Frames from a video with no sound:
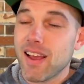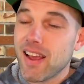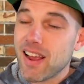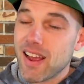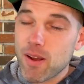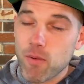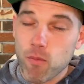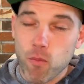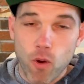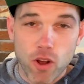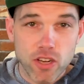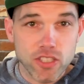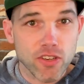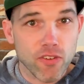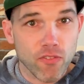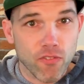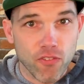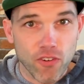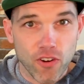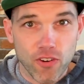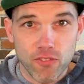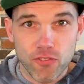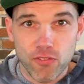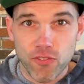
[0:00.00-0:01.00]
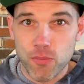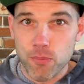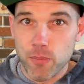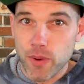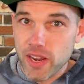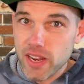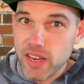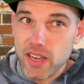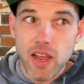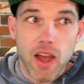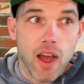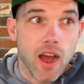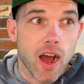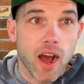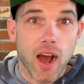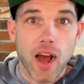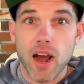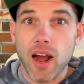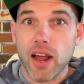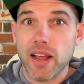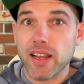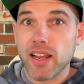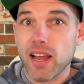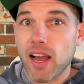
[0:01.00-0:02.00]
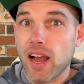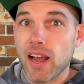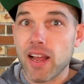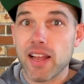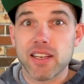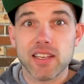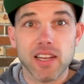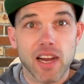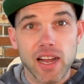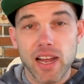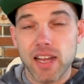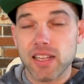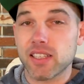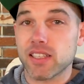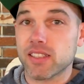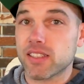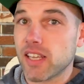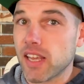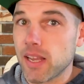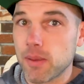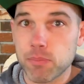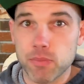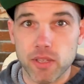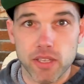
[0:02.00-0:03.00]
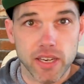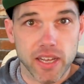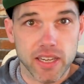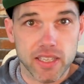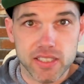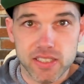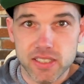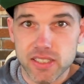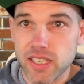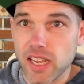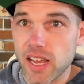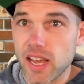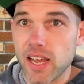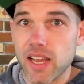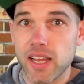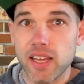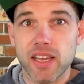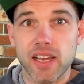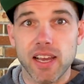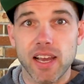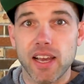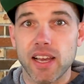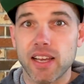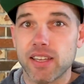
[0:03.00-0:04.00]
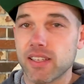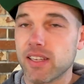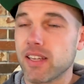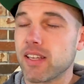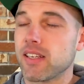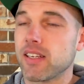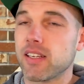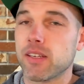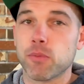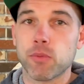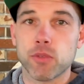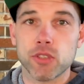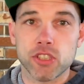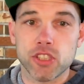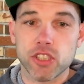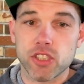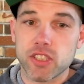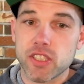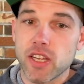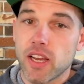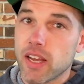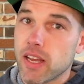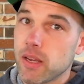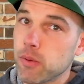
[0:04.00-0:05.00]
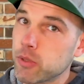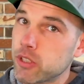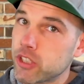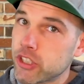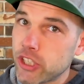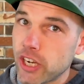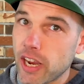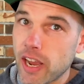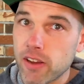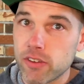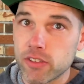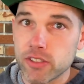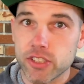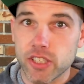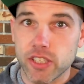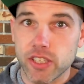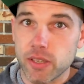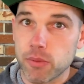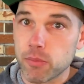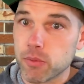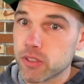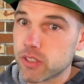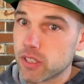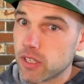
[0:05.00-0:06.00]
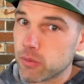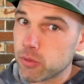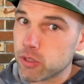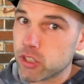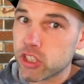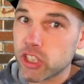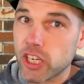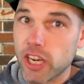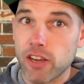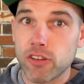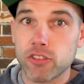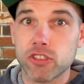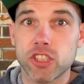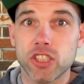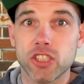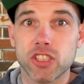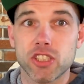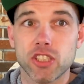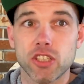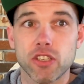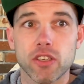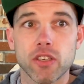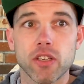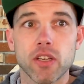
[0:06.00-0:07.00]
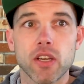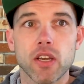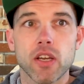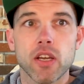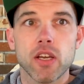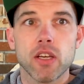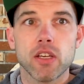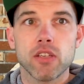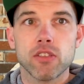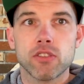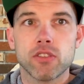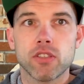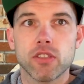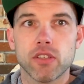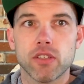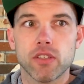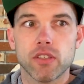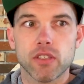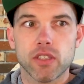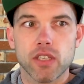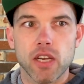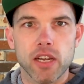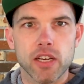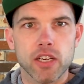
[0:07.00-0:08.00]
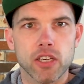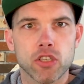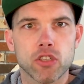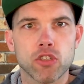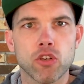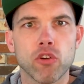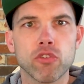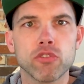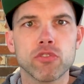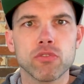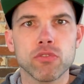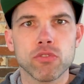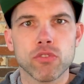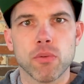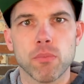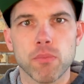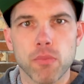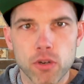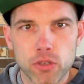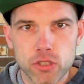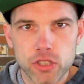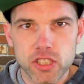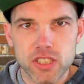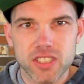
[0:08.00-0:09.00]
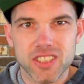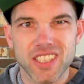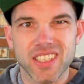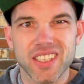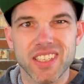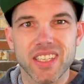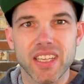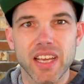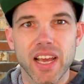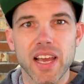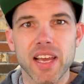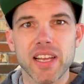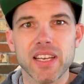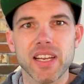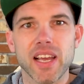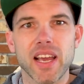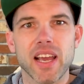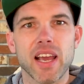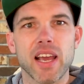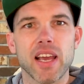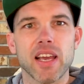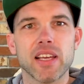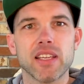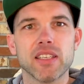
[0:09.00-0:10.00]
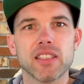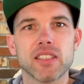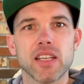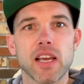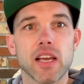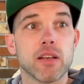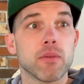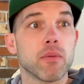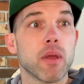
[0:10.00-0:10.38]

it wasn't fun for me. I had the tape the next day, and it was challenging. It was challenging to kind of go through the motions again and